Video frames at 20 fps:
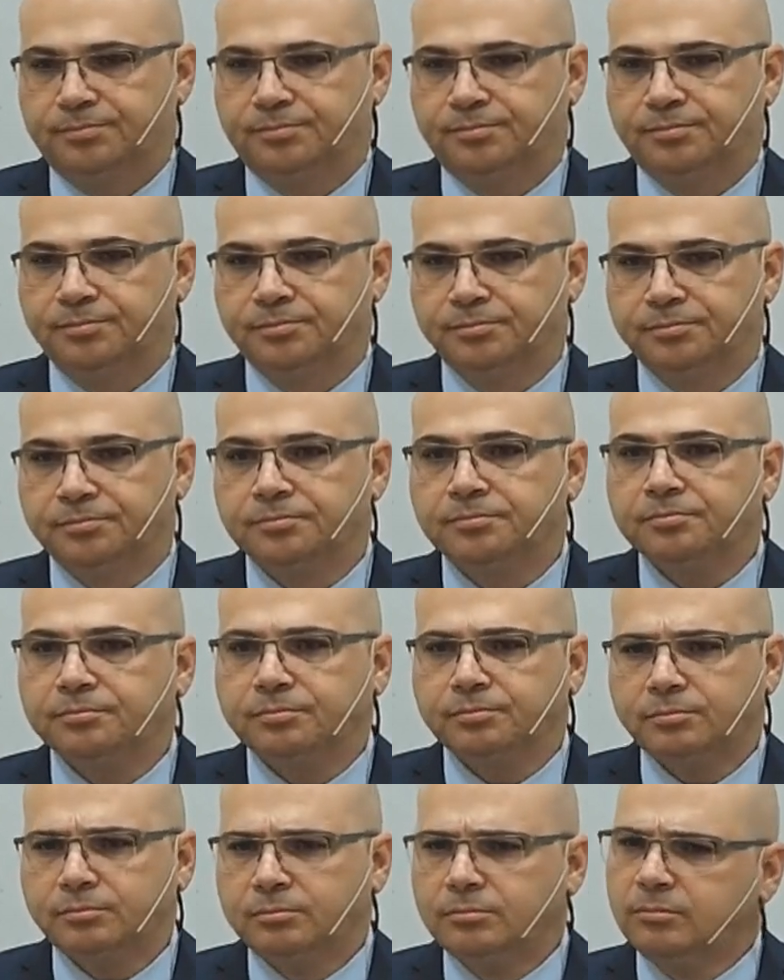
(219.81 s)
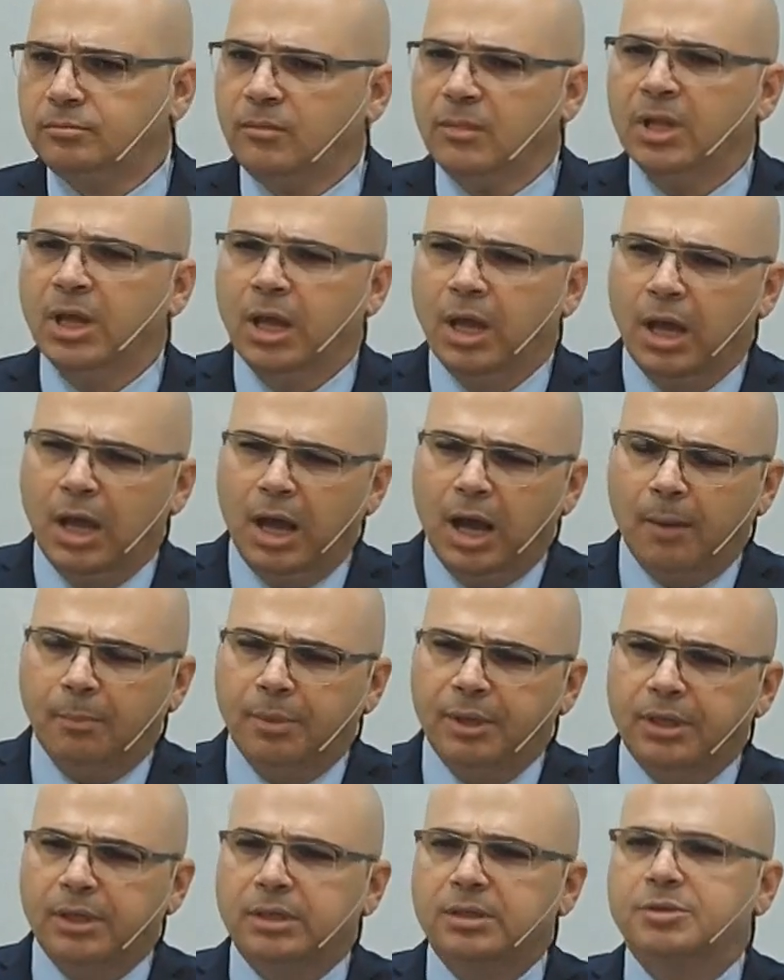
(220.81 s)
in the 21st
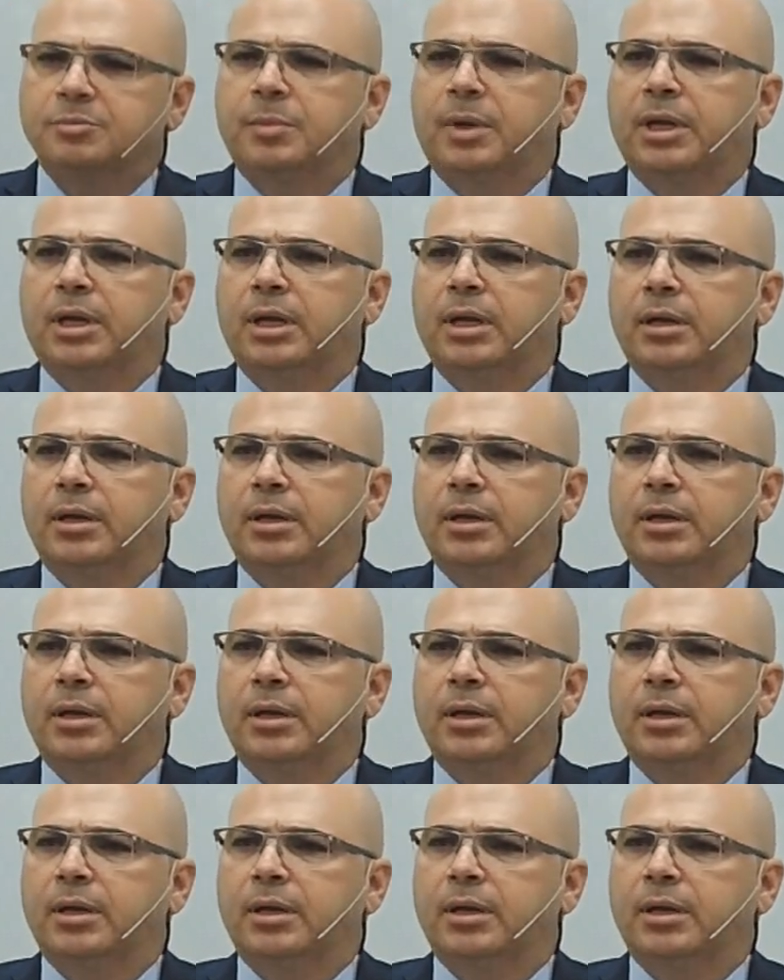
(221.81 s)
century